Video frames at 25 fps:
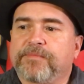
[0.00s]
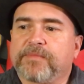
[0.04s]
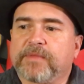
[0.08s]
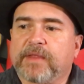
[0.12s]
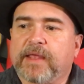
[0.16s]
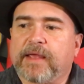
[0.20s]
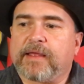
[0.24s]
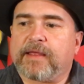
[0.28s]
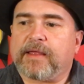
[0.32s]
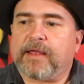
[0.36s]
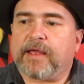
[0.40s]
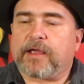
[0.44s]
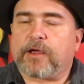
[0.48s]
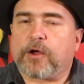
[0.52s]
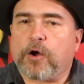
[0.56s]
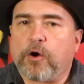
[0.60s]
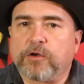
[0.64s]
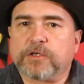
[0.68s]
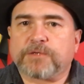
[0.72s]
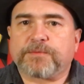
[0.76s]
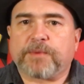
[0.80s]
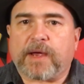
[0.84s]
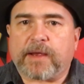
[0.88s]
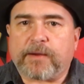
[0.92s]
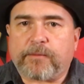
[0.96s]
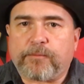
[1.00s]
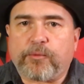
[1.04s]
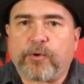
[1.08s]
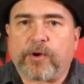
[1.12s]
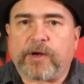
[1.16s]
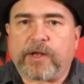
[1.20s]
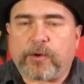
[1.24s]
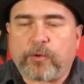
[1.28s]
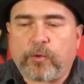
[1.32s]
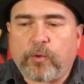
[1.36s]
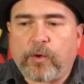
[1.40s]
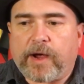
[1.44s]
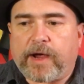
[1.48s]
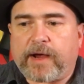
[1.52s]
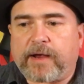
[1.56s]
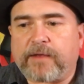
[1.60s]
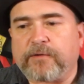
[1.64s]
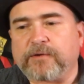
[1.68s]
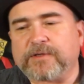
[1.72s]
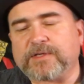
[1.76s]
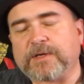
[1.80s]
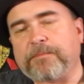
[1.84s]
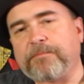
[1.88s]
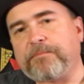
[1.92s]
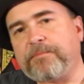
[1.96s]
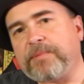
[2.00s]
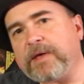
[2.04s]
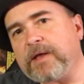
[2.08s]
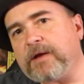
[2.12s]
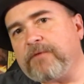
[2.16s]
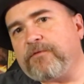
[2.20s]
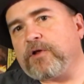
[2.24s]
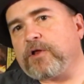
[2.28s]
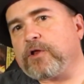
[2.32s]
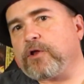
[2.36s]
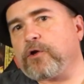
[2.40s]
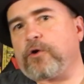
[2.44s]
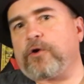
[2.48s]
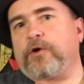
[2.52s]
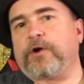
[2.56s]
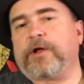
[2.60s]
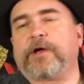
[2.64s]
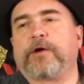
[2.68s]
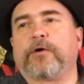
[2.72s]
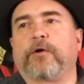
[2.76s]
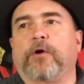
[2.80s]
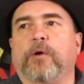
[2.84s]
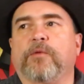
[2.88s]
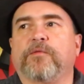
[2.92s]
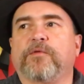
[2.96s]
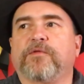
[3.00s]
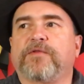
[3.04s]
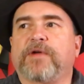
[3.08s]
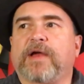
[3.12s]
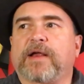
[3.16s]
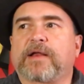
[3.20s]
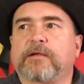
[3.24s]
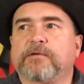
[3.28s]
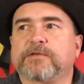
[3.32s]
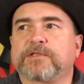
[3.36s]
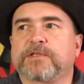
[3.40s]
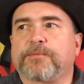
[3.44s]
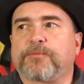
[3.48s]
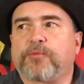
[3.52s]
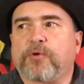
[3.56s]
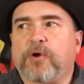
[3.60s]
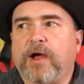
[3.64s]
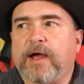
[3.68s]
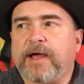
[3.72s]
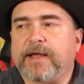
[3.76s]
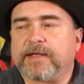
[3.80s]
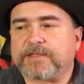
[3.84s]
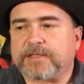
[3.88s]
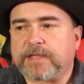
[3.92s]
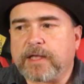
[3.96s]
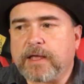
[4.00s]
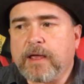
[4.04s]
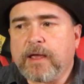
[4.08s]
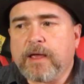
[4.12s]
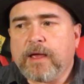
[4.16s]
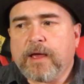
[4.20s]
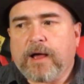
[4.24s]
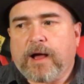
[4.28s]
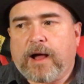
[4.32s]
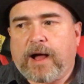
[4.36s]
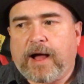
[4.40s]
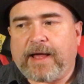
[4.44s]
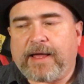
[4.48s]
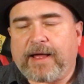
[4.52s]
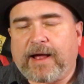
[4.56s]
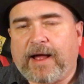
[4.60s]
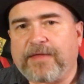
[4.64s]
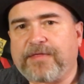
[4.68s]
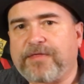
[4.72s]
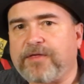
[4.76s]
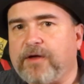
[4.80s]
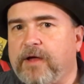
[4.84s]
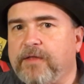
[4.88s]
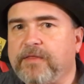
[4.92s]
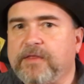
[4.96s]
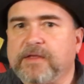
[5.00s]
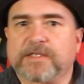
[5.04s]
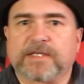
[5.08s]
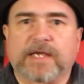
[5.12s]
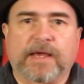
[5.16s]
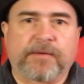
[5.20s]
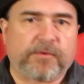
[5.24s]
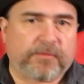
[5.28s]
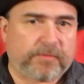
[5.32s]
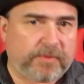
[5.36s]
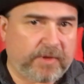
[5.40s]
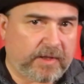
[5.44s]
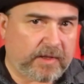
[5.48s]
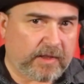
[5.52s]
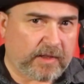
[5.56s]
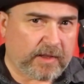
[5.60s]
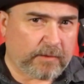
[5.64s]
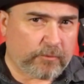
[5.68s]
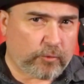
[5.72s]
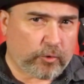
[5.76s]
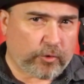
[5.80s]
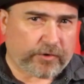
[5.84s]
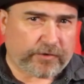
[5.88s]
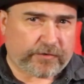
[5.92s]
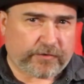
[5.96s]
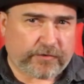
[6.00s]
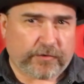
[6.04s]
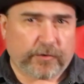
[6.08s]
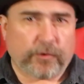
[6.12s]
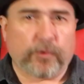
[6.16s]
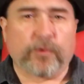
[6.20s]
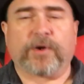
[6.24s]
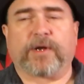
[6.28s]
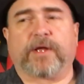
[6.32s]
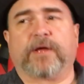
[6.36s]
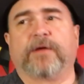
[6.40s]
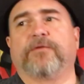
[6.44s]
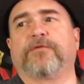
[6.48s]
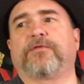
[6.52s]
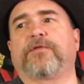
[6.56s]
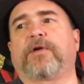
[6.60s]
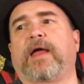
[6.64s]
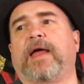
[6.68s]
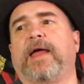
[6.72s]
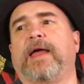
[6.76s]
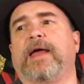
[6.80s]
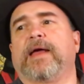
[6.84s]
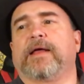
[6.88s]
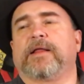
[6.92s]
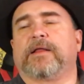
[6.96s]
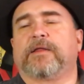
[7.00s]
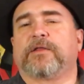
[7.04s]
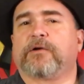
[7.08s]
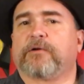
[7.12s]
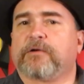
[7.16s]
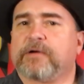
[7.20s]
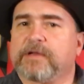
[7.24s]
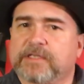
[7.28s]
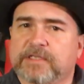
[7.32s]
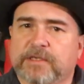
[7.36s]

It goes by pretty quick. There's a bit of a learning curve. In fact, I was surprised. I thought this game would be a little more intuitive, and there is